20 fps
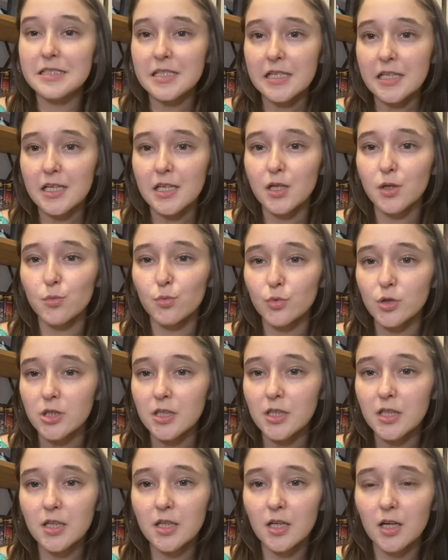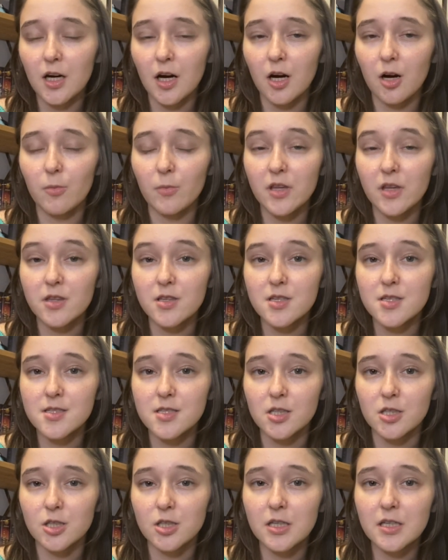did read in this
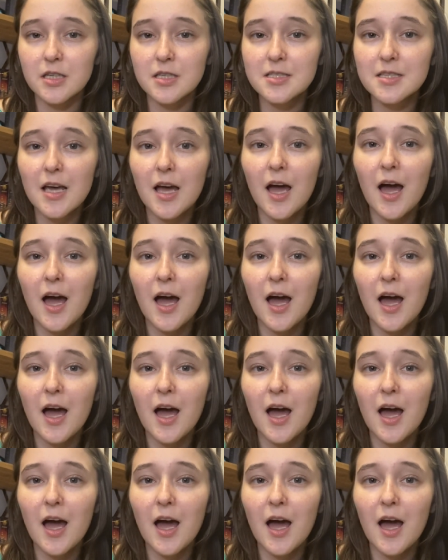series.